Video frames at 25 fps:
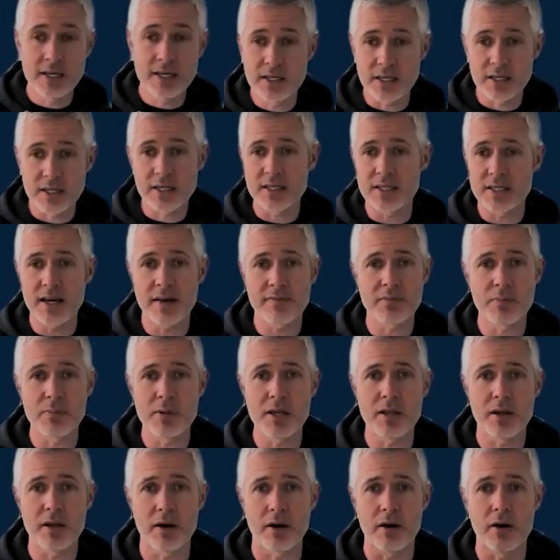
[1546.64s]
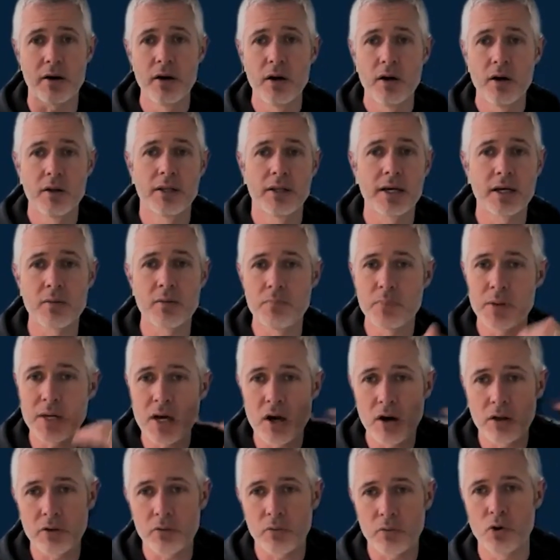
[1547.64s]
doesn't have to be there. They can be
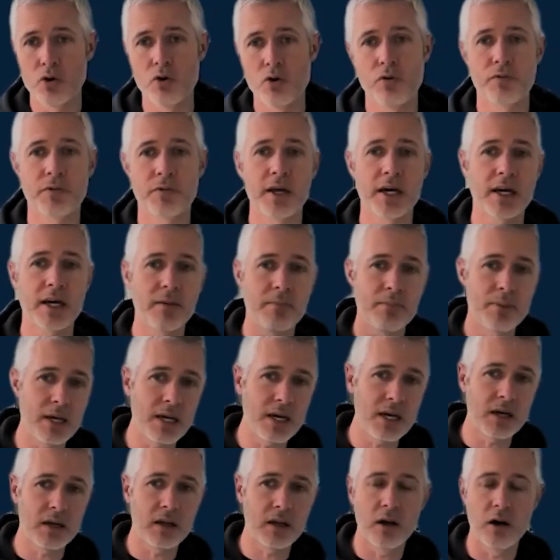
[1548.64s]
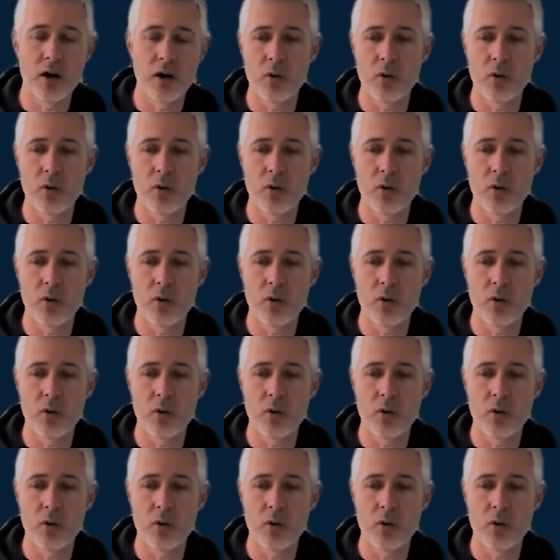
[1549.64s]
on the roof. They can be,